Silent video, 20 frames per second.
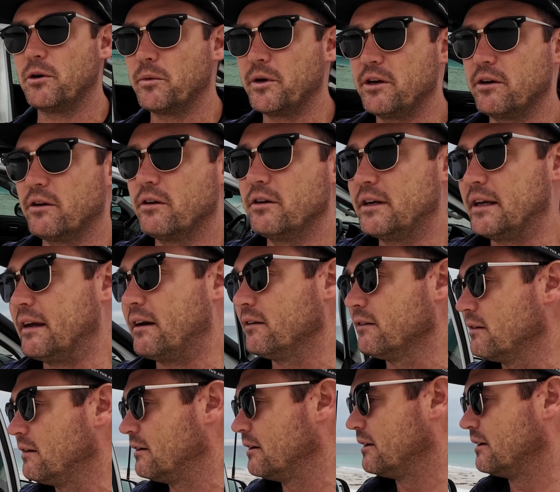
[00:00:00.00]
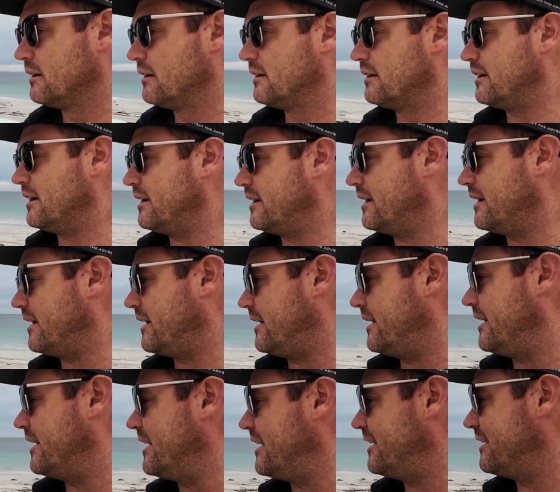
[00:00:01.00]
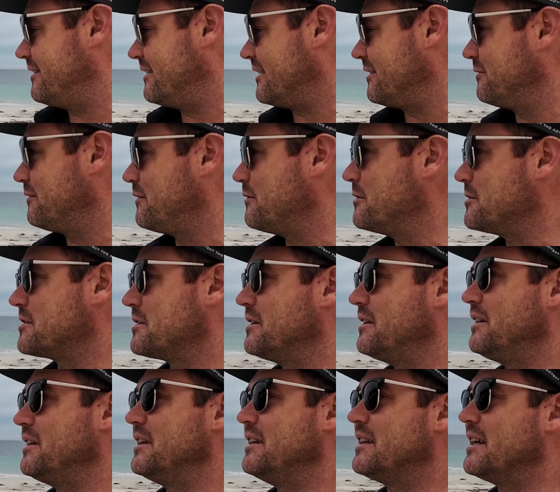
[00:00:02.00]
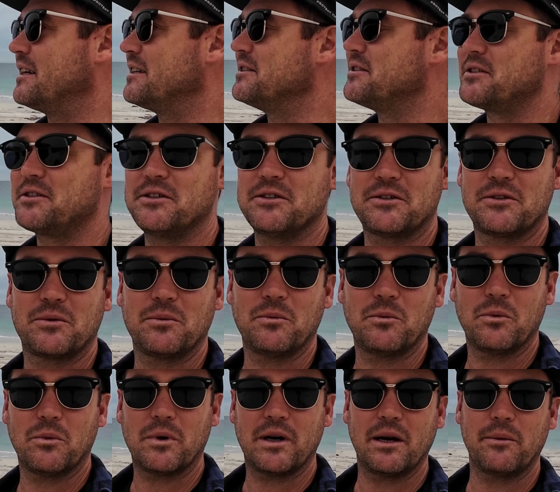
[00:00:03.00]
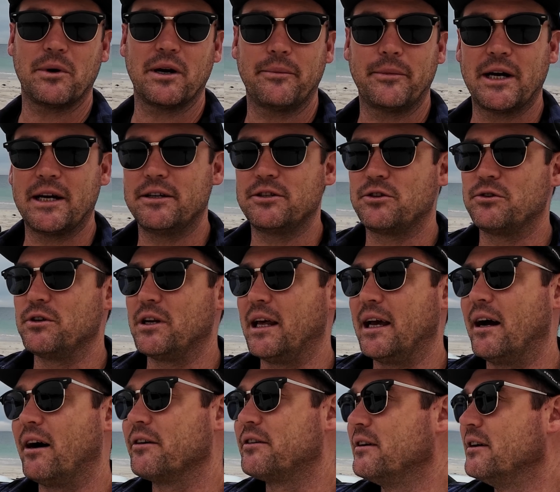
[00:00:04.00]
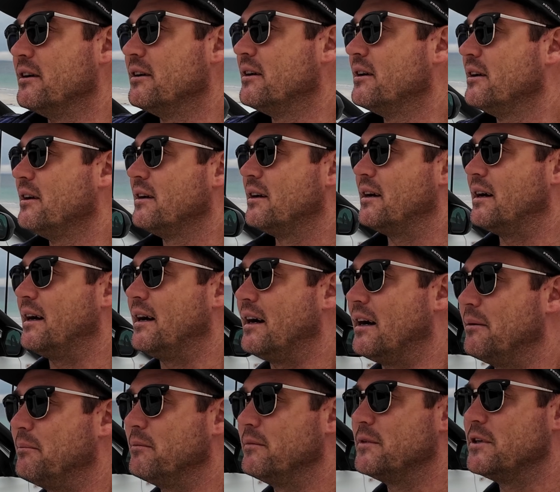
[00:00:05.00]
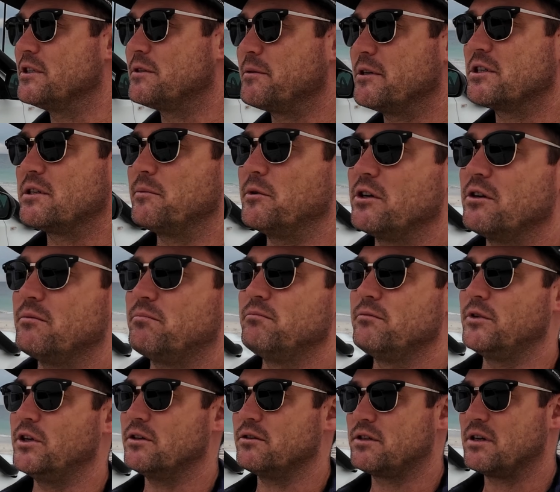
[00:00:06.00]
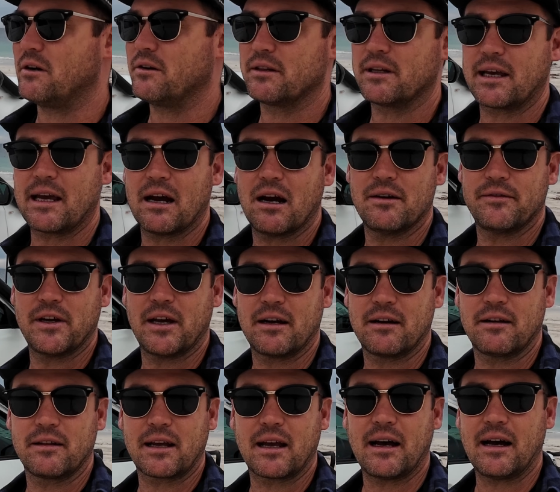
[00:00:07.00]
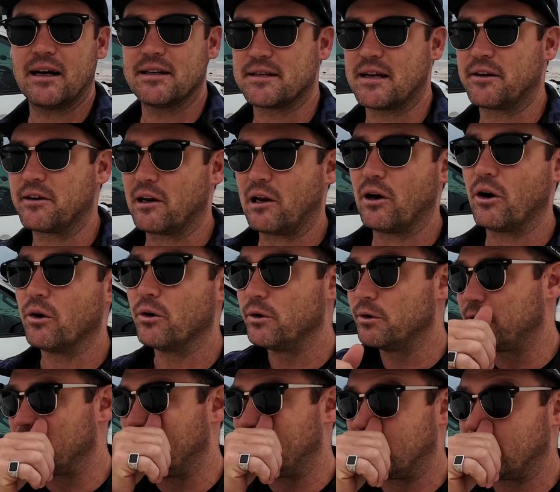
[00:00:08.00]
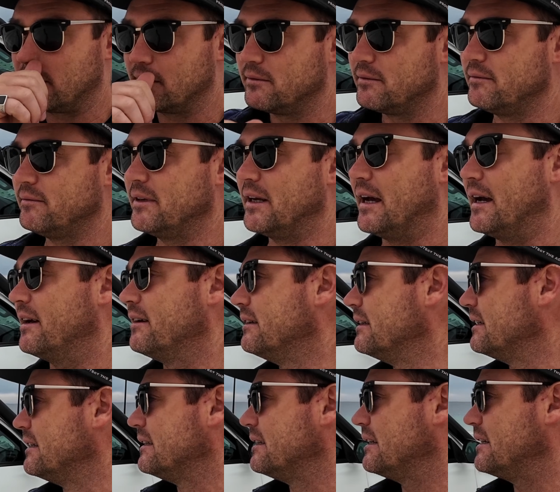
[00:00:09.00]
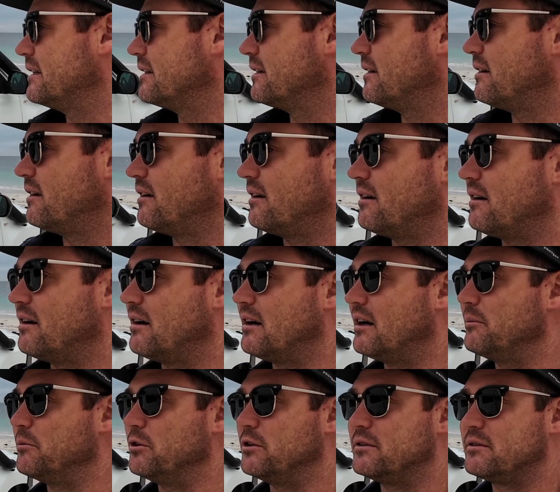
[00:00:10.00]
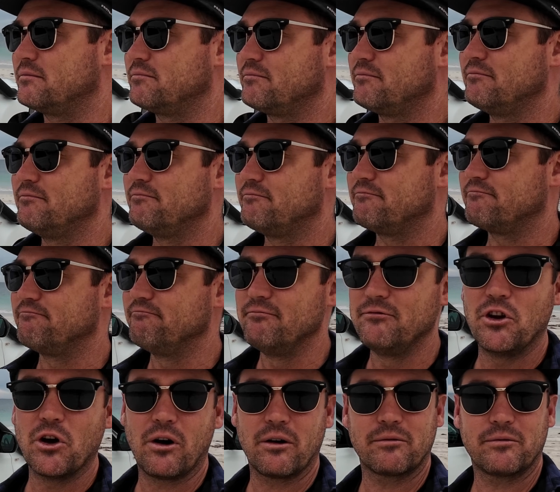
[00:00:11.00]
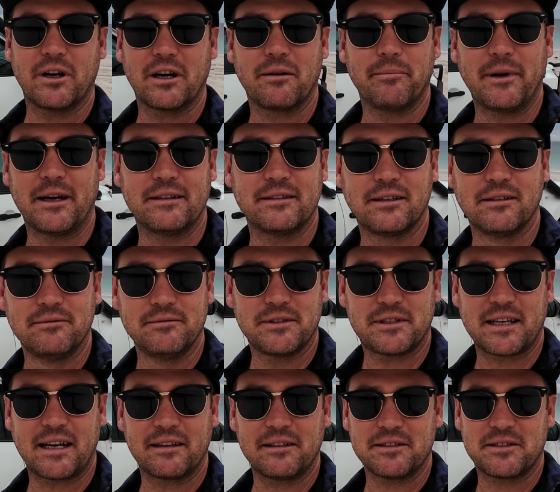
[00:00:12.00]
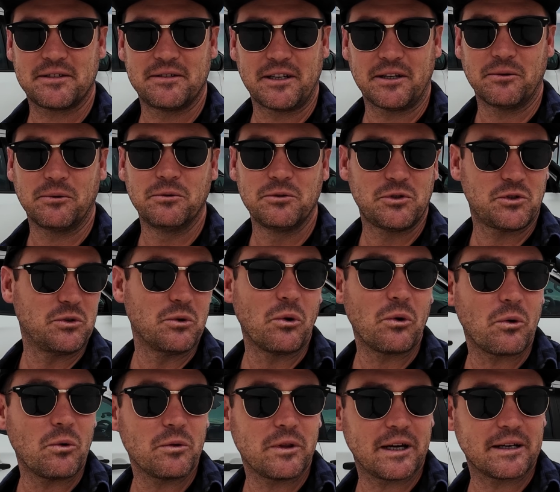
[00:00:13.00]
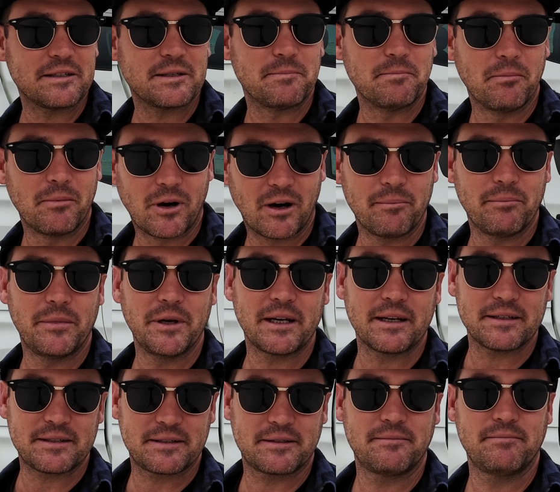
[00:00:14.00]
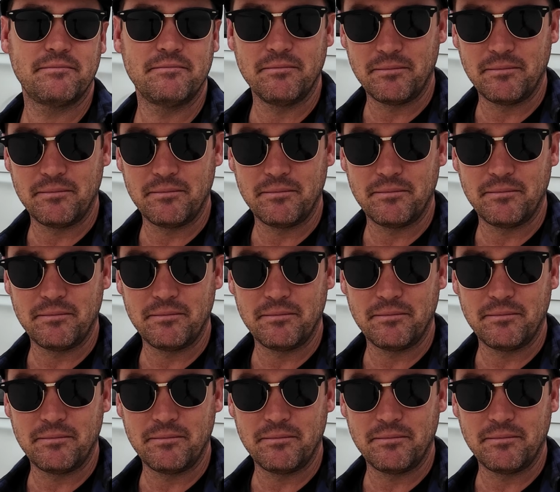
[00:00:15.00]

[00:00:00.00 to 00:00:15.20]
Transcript: my window down, and unfortunately that is just way too loud, especially when you're towing the Caravan and the car's under load. And yeah, I would not recommend stainless steel snorkel. That is my biggest